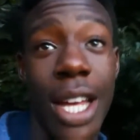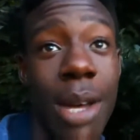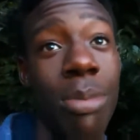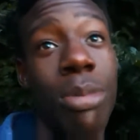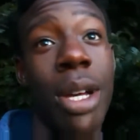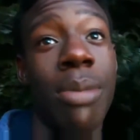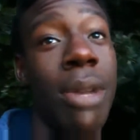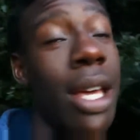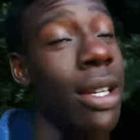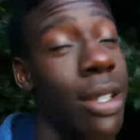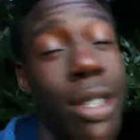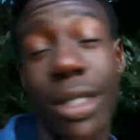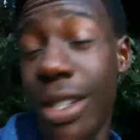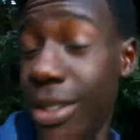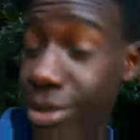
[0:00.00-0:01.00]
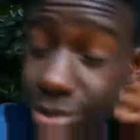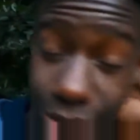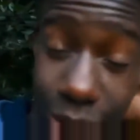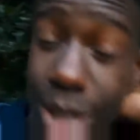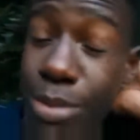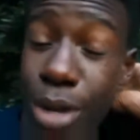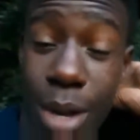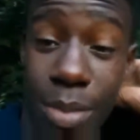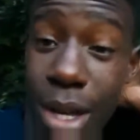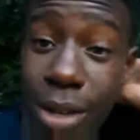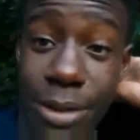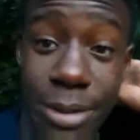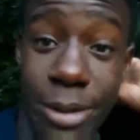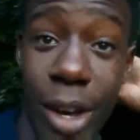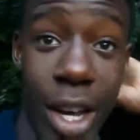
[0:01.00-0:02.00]
I'm like a
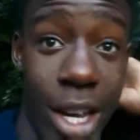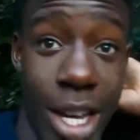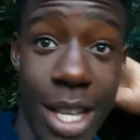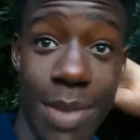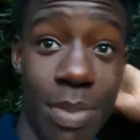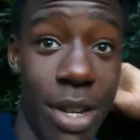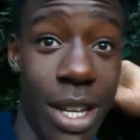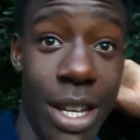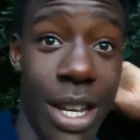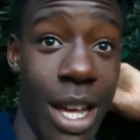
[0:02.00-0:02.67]
fire-ass player.